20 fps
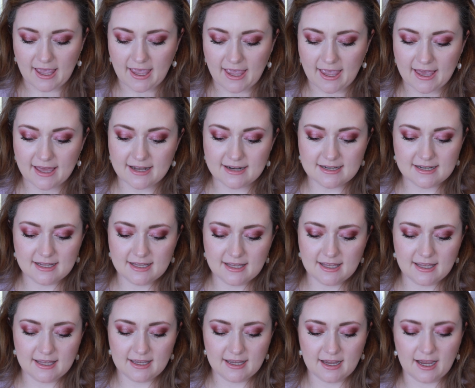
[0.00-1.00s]
And
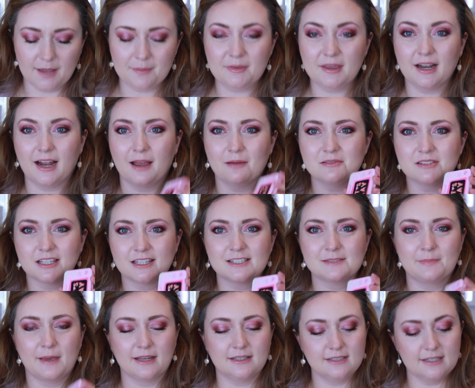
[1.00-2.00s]
I mean, I was
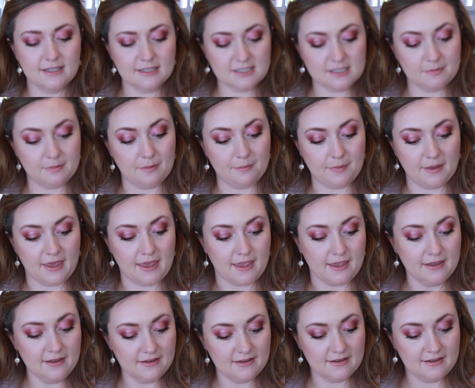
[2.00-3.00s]
expecting it to be
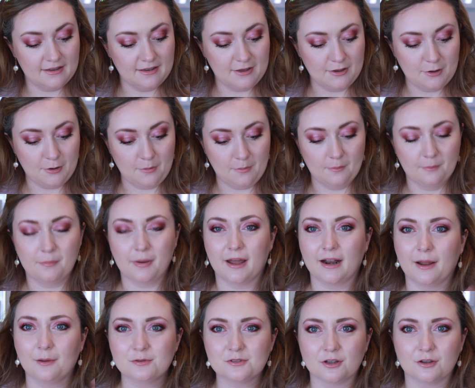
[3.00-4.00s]
pink, but
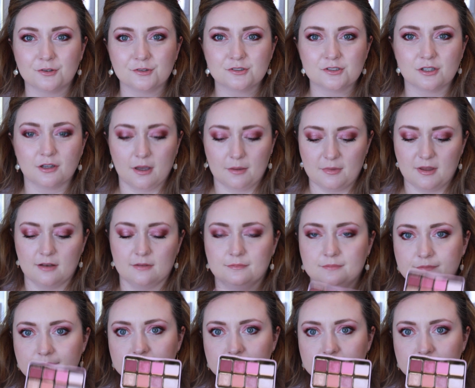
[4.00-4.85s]
I was also, I mean,